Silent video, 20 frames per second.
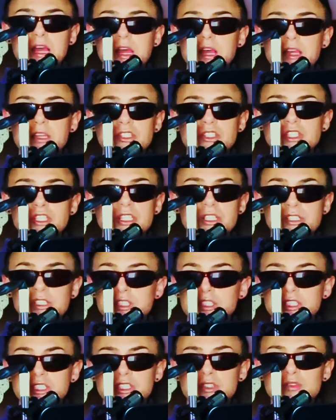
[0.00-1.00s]
she
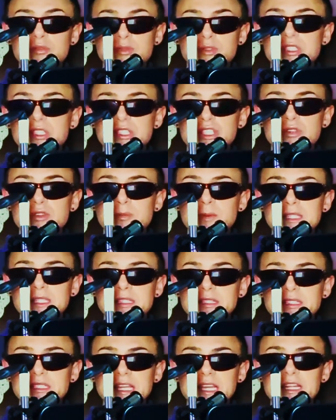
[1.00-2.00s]
was
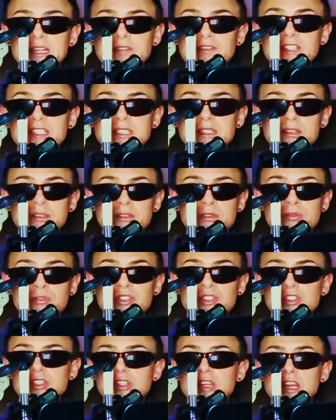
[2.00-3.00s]
basically saying, if it's an
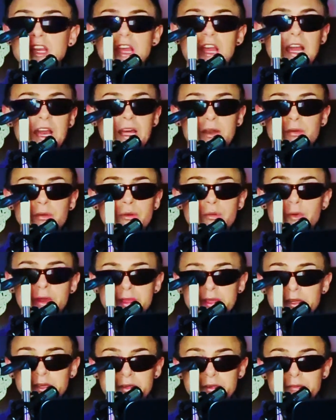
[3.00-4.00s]
illusion, I don't wanna
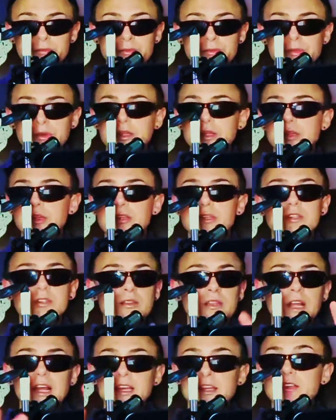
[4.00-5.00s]
wake up.
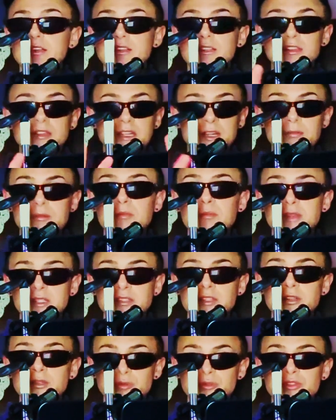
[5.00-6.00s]
Like, let me be
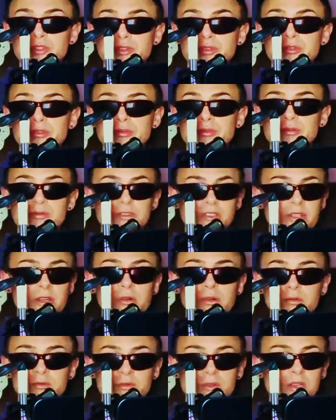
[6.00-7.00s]
delusional, you
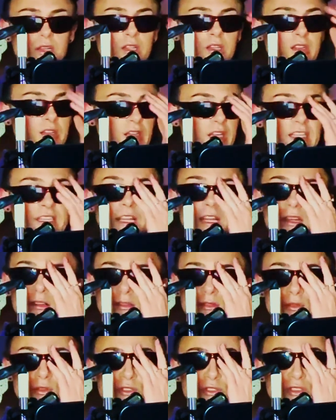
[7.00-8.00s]
know? Let that
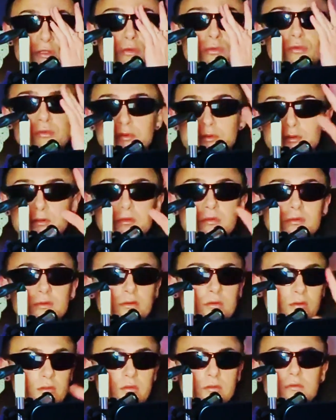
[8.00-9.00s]
illusion,
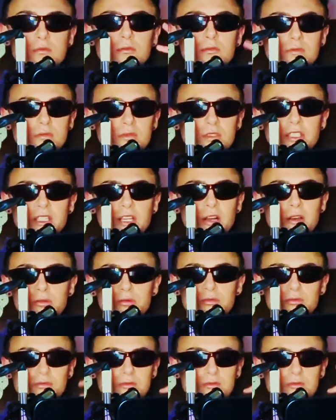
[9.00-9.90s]
you know,